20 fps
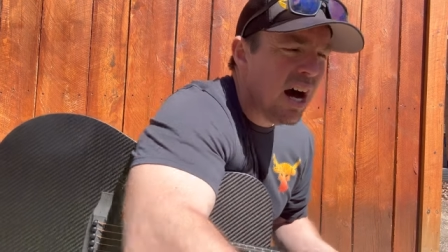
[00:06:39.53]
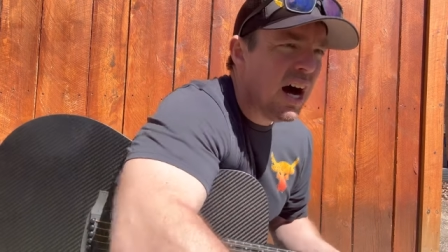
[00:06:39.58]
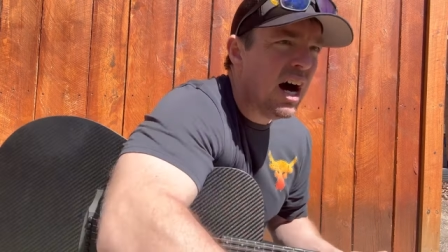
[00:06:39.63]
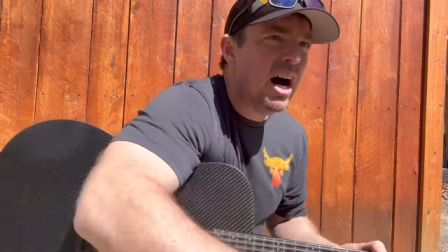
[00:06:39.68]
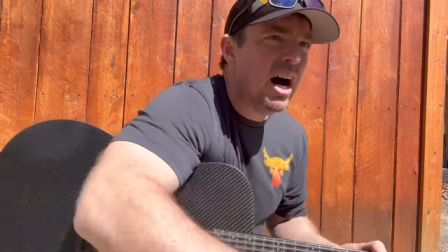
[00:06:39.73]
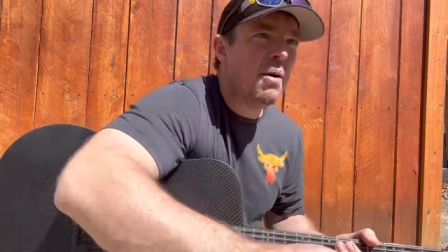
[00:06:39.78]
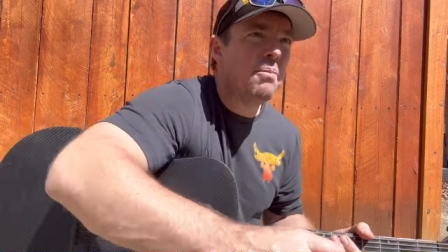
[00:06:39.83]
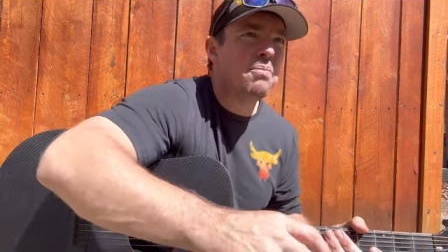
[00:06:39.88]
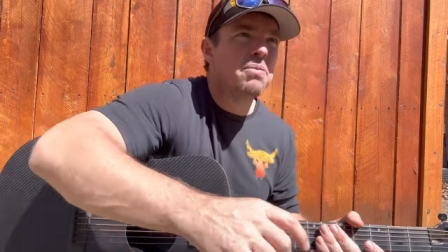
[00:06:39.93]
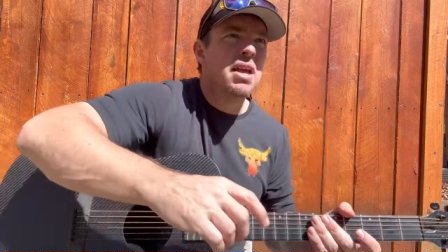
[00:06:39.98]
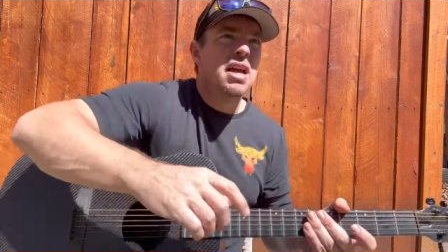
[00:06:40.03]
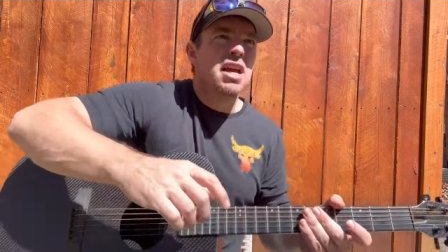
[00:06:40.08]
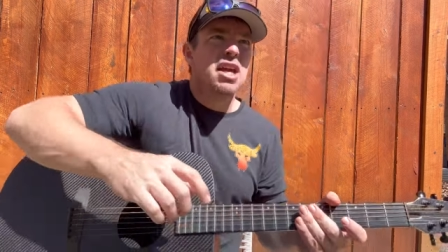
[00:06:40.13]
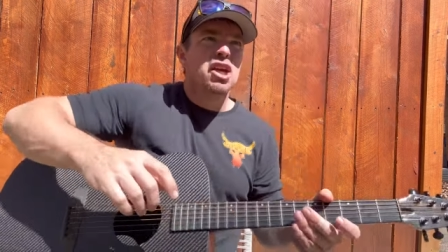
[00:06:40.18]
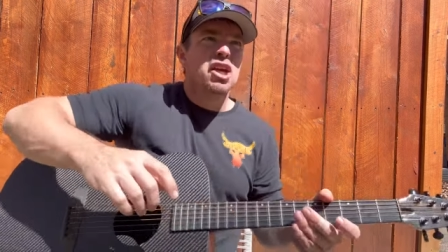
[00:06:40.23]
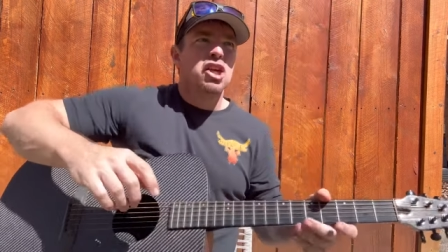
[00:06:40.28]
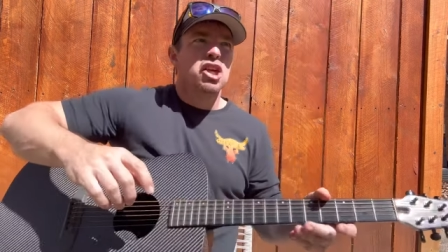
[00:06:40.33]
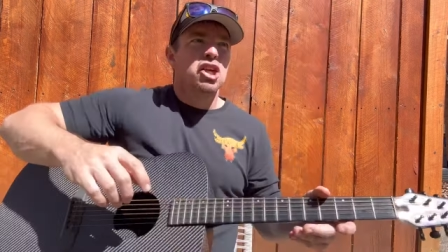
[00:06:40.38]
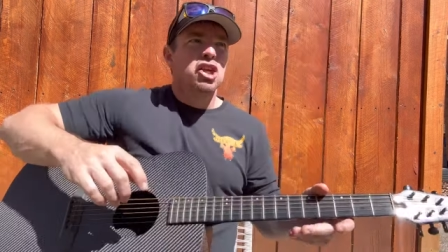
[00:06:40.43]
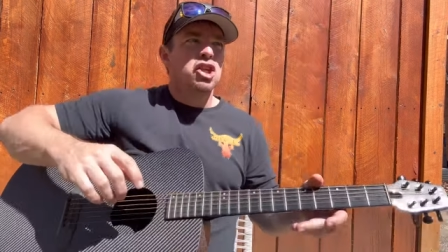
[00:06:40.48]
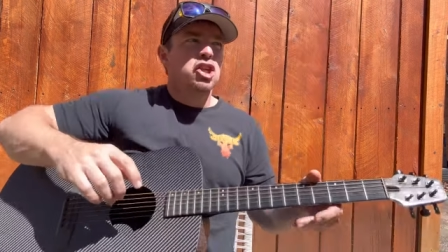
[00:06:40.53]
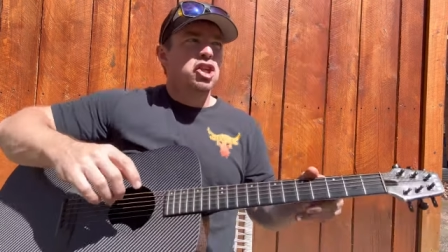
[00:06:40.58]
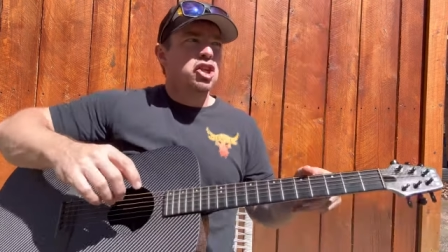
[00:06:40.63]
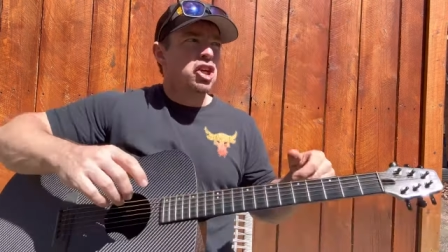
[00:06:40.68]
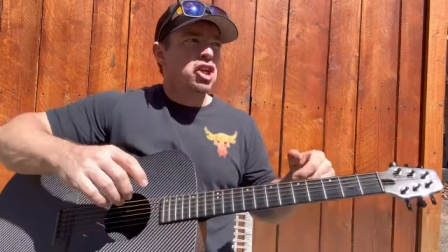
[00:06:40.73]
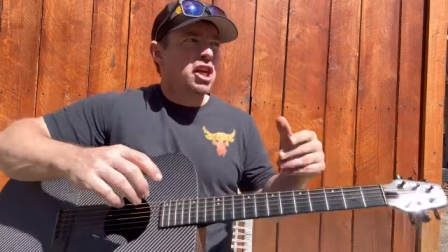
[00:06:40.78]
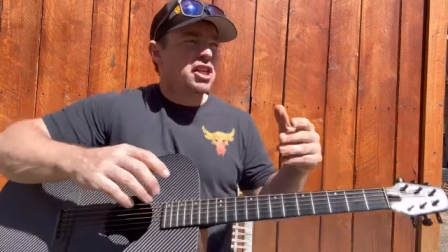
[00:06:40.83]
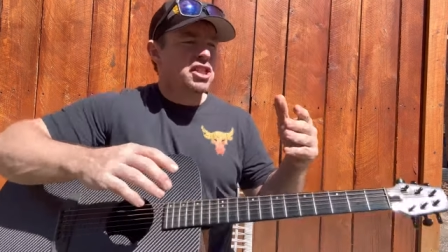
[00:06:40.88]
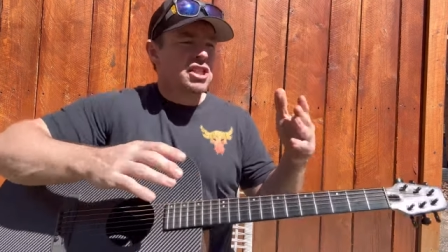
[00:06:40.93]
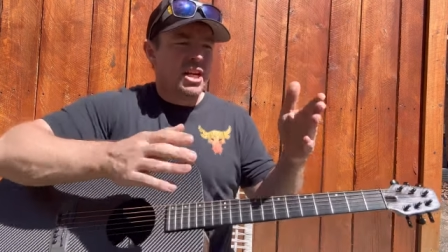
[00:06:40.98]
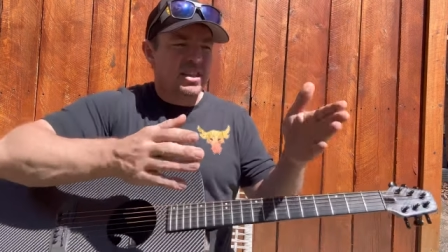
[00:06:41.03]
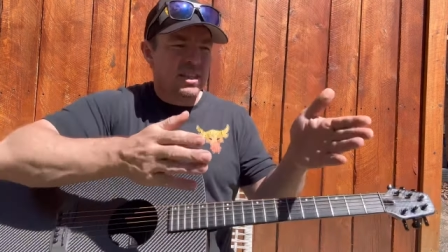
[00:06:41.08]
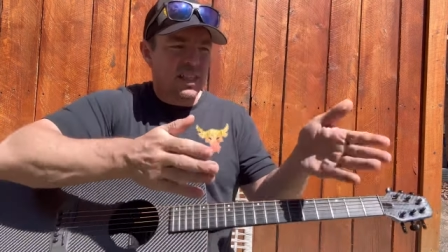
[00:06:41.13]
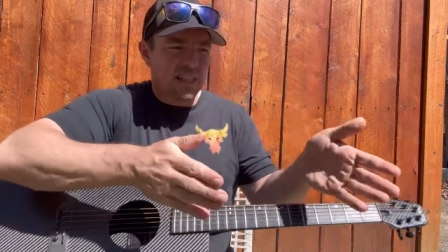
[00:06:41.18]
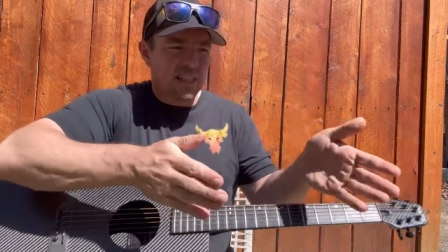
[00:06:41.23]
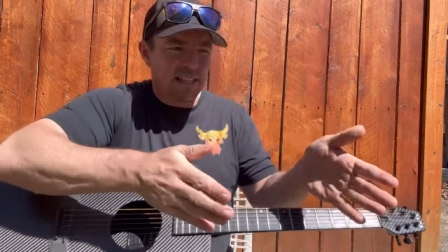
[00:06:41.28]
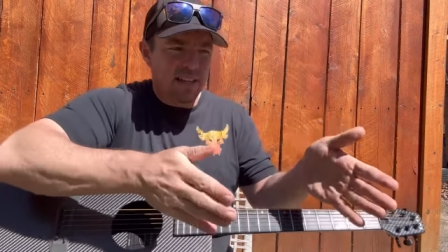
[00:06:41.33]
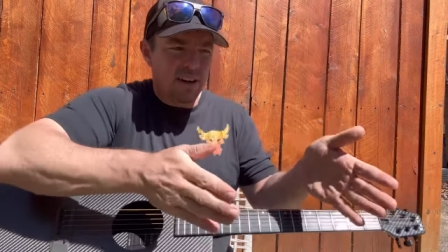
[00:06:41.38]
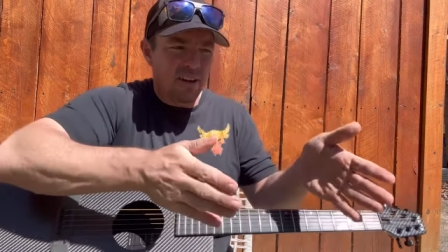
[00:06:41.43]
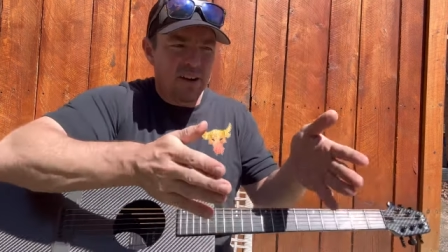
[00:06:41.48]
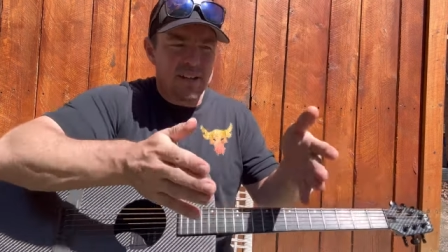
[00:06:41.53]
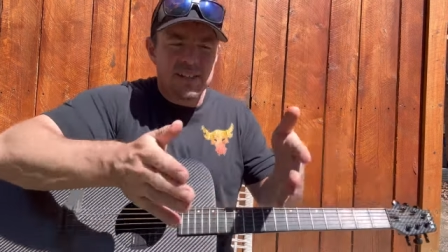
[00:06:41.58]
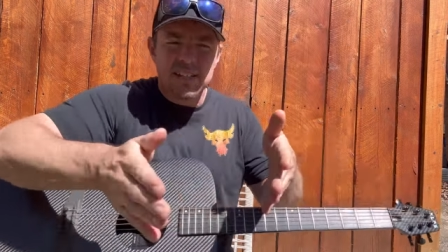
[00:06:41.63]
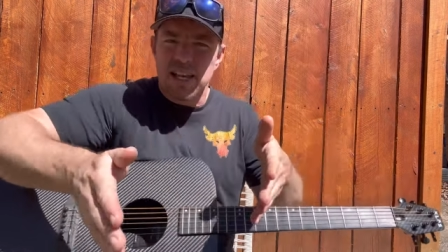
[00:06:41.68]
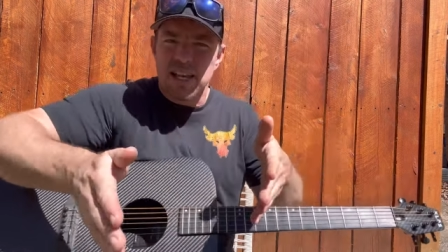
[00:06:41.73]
Um, it's got the lyrics